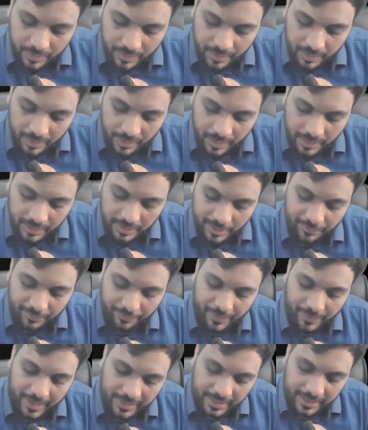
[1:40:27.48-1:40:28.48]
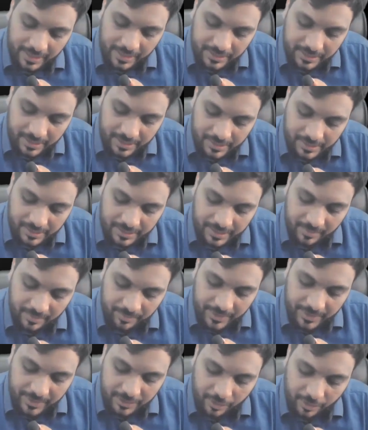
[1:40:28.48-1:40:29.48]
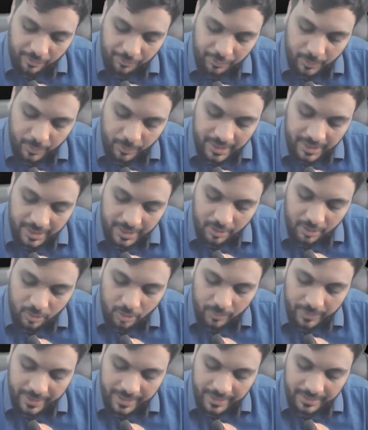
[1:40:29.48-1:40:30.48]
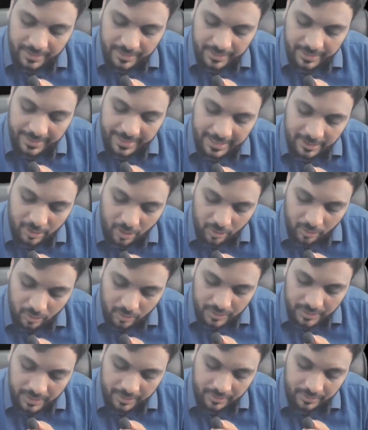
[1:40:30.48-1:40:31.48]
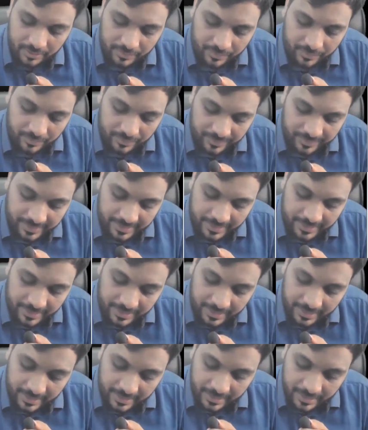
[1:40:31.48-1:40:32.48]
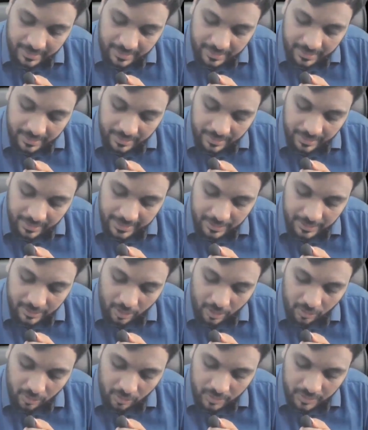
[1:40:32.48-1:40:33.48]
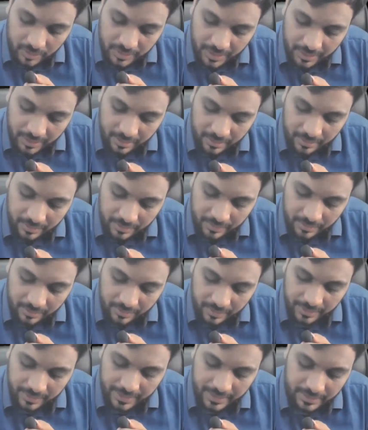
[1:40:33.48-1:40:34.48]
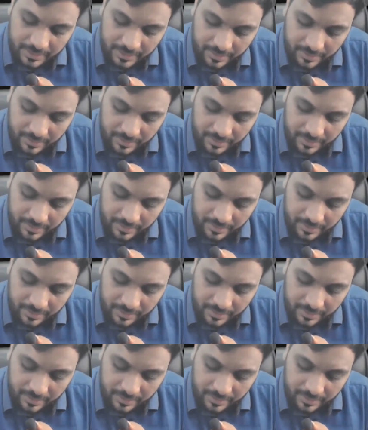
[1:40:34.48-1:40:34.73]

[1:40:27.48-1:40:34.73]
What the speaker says: in the financial statements of 22-23? Yes or no, sir? Yes or no, sir? Yes, sir.